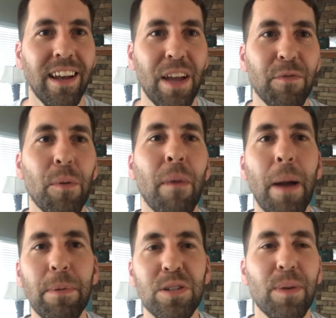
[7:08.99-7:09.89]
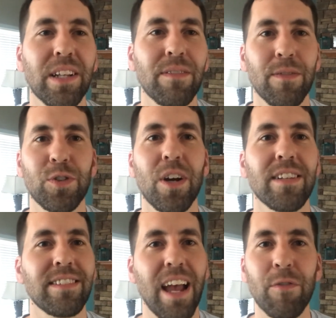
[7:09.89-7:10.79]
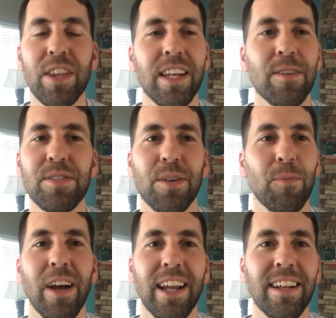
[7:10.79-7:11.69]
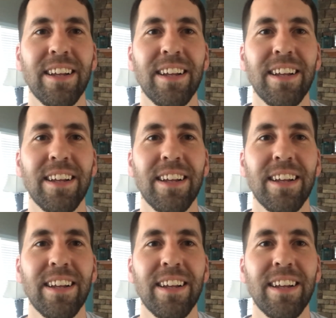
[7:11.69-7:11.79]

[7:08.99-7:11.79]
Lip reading: And from my perspective of trust, everything else can wait.